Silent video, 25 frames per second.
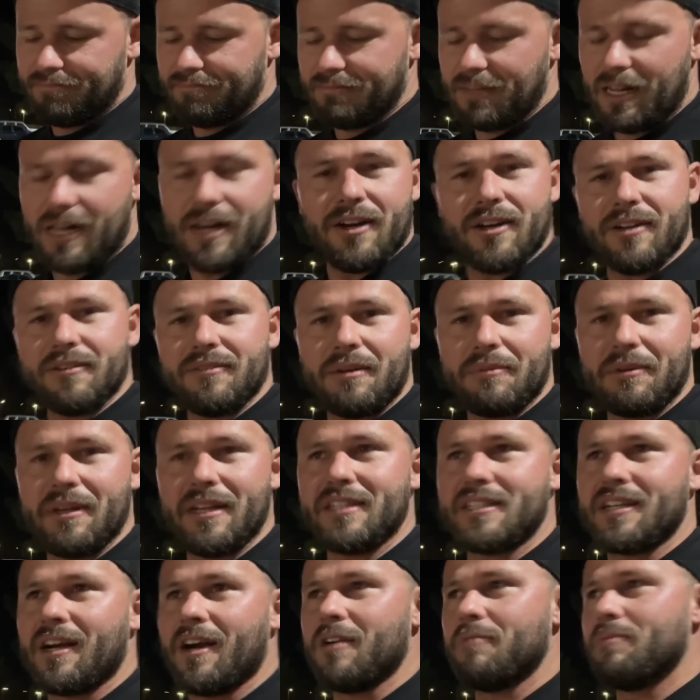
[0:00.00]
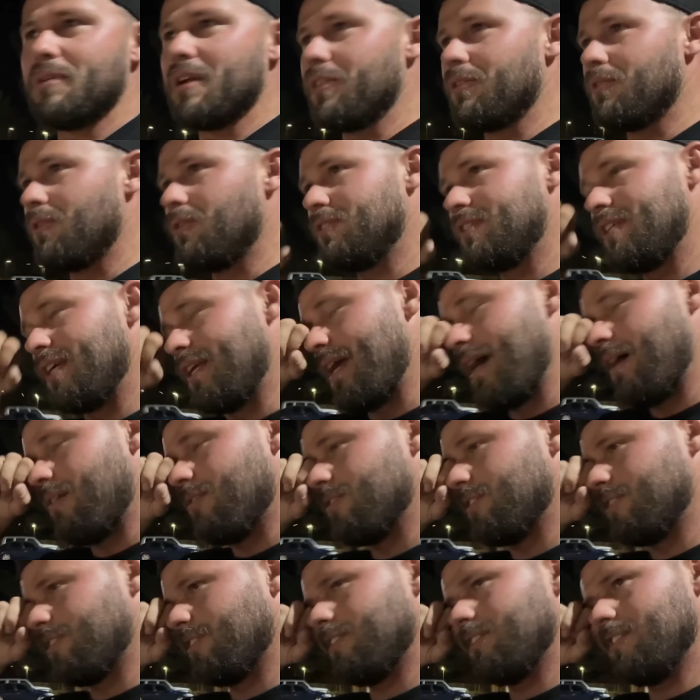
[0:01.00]
I don't know. I'm getting tired. Been on the road 10
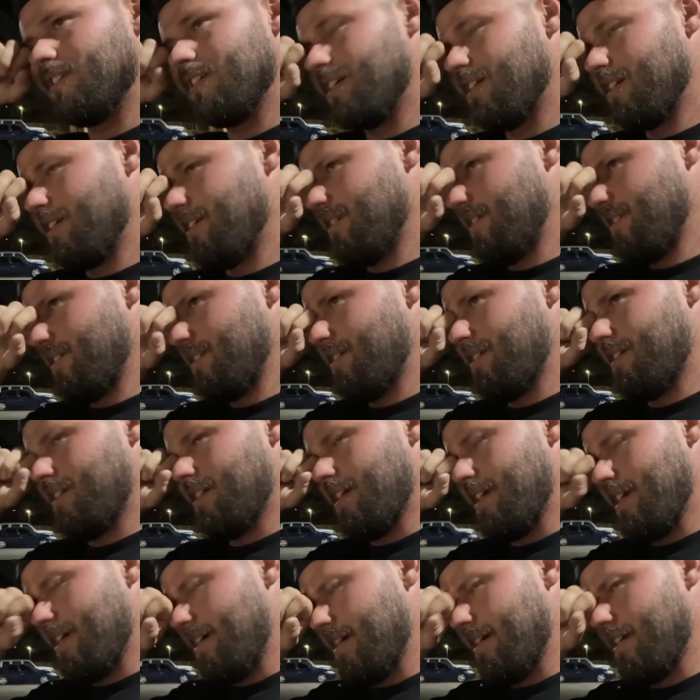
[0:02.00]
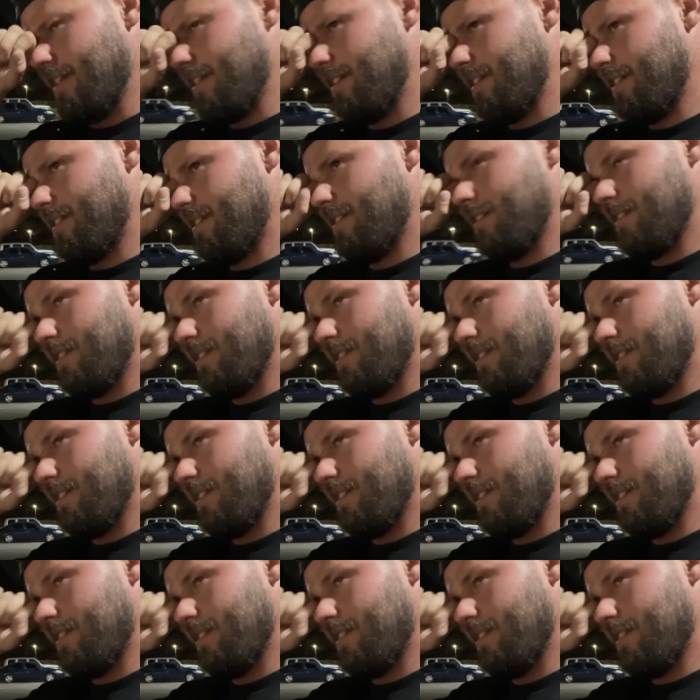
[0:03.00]
hours and